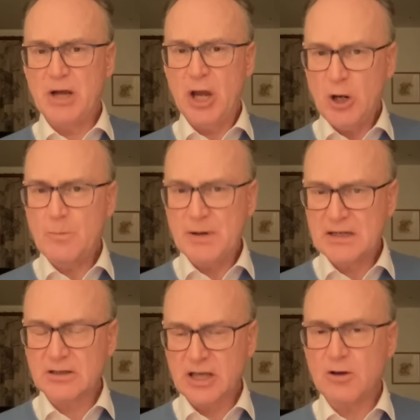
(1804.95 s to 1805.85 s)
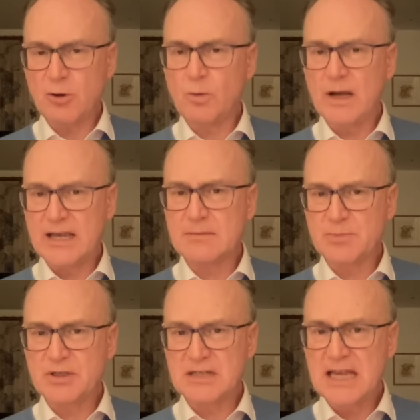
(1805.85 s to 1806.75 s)
hope it'll go away
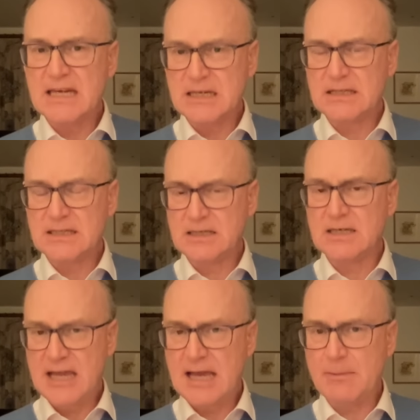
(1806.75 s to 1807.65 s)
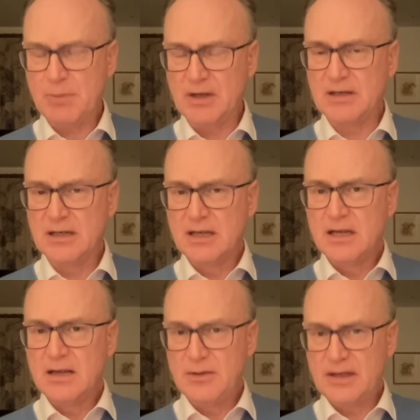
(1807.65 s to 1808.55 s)
and pretend it didn't happen
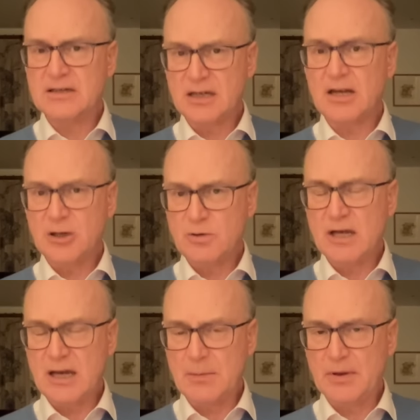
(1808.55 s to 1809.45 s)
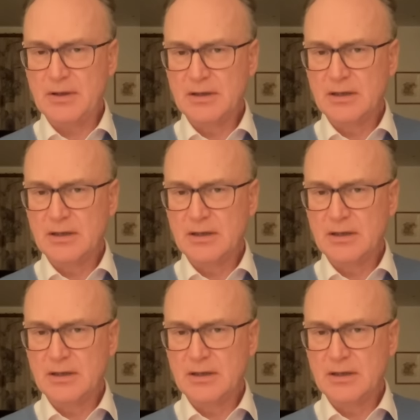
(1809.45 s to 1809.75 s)
than to own up.